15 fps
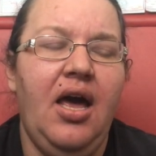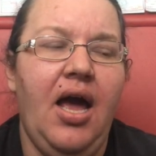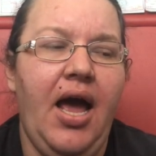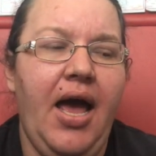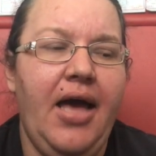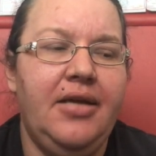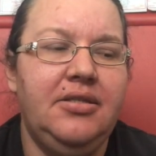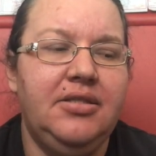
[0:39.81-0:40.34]

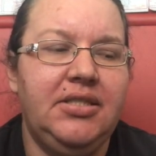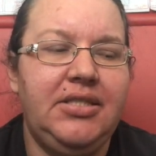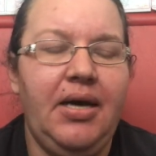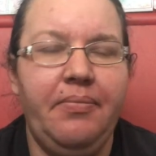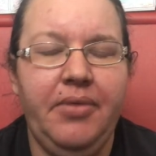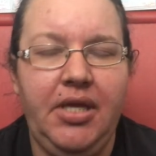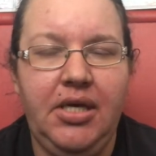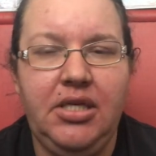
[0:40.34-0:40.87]
and
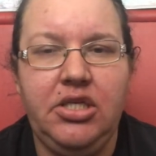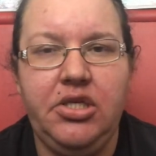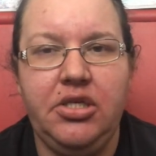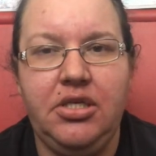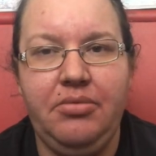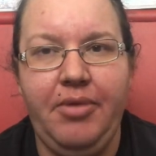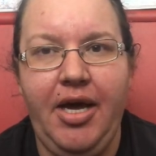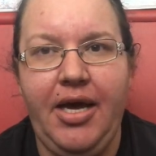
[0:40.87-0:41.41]
some things just
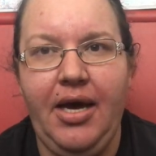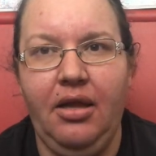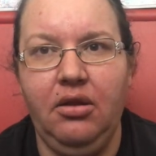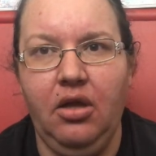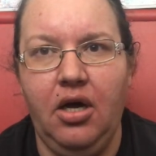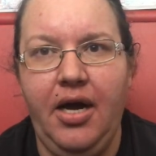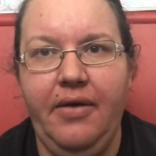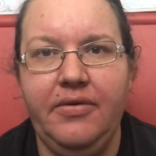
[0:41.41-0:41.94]
to make our
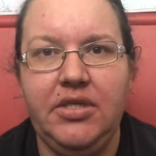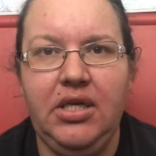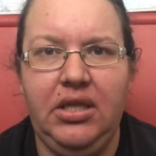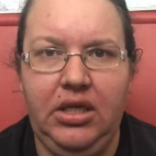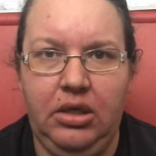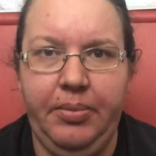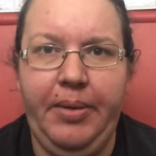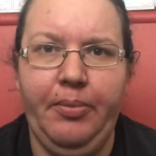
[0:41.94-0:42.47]
lives a
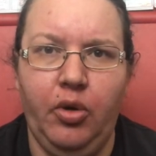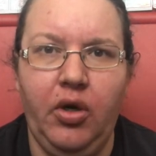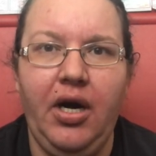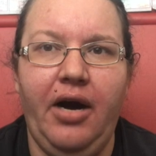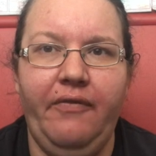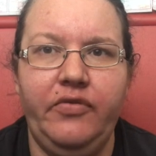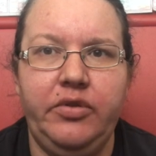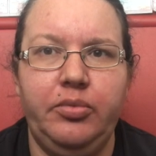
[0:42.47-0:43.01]
little bit more
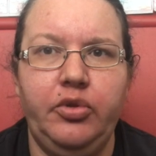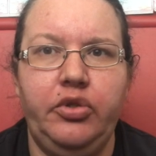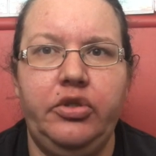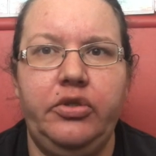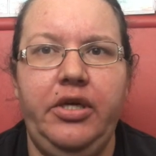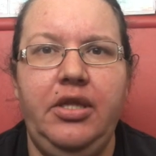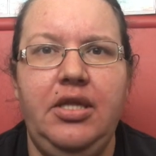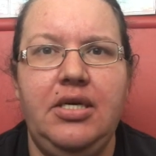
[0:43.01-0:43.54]
comfortable
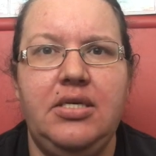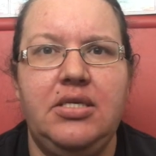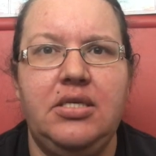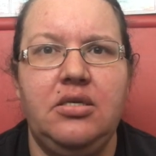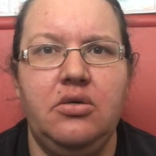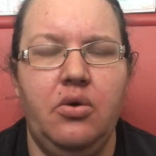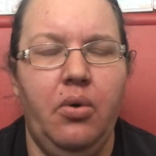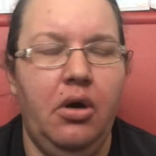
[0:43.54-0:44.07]
during
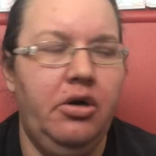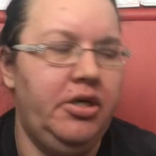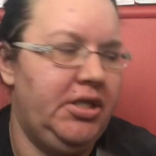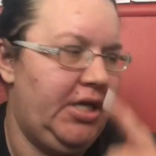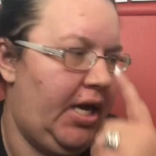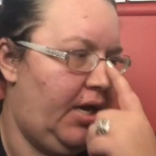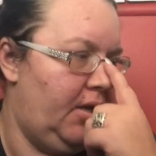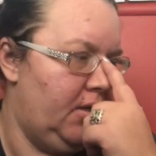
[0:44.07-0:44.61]
this
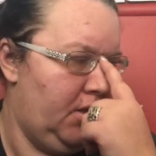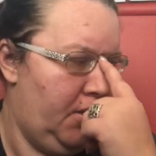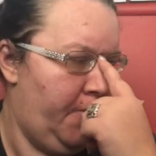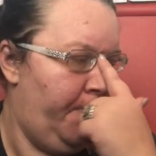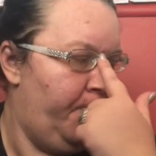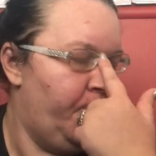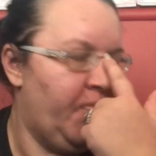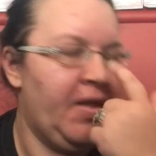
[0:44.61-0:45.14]
quarantine.
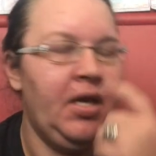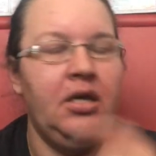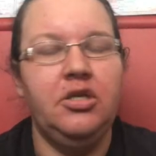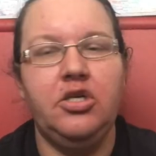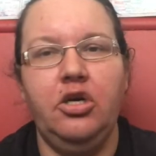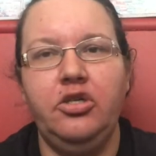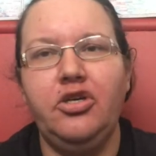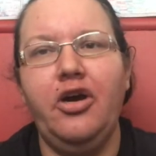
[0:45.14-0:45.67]

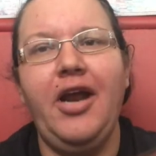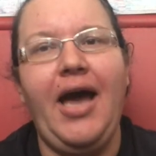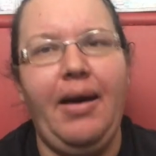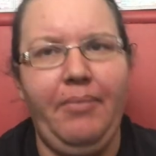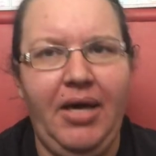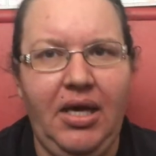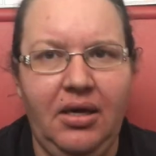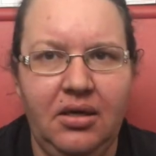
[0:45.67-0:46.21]
So don't at
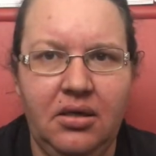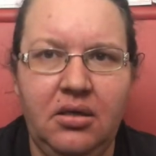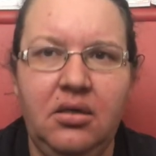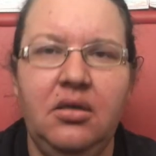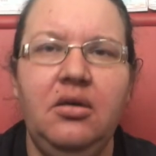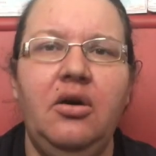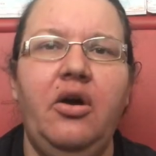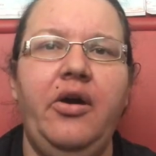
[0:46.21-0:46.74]
me,
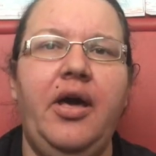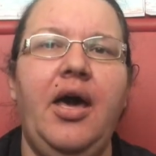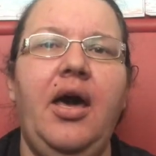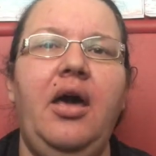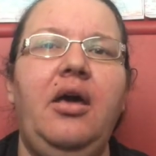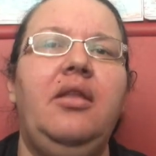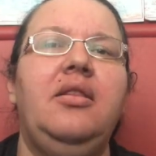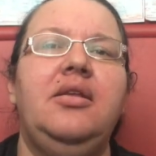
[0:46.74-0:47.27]

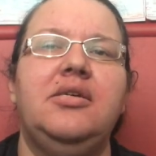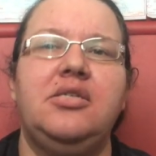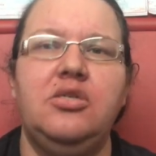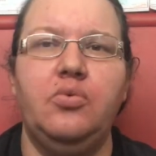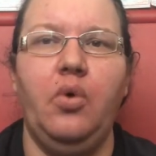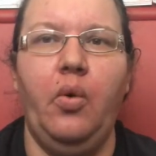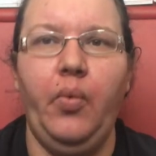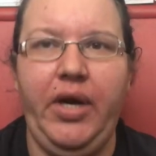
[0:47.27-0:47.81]
okay? This is
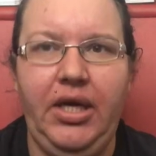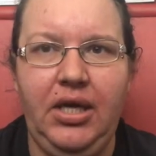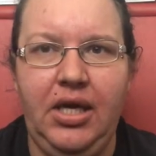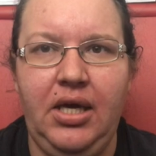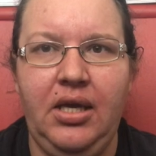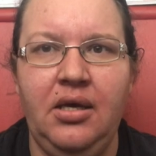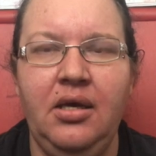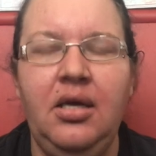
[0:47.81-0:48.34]
what we
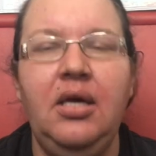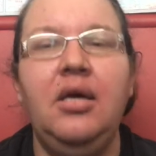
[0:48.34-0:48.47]
did.